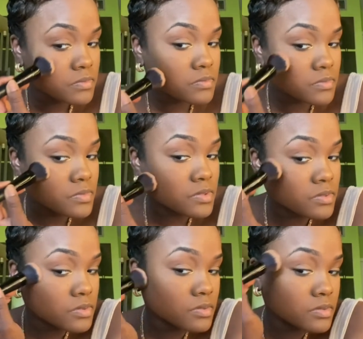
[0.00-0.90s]
Because
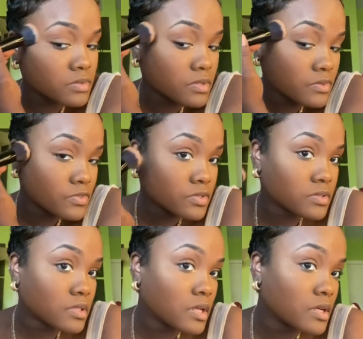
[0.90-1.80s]
this stuff is,
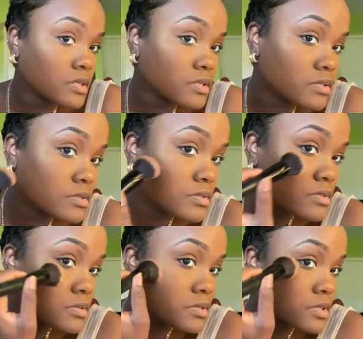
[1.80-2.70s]
like,
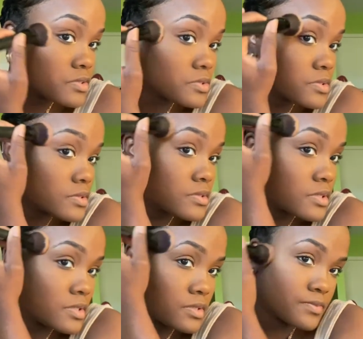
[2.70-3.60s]
as you can
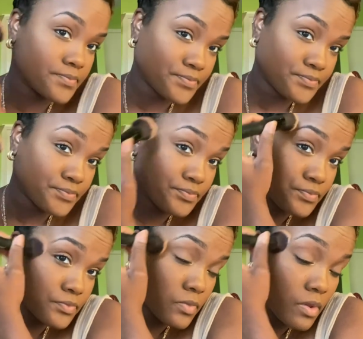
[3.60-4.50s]
see,
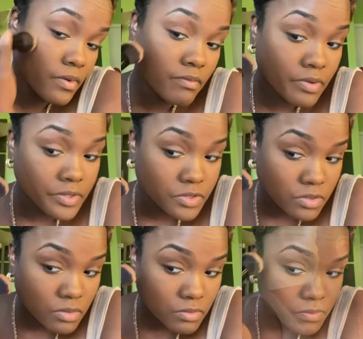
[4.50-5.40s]
very strong.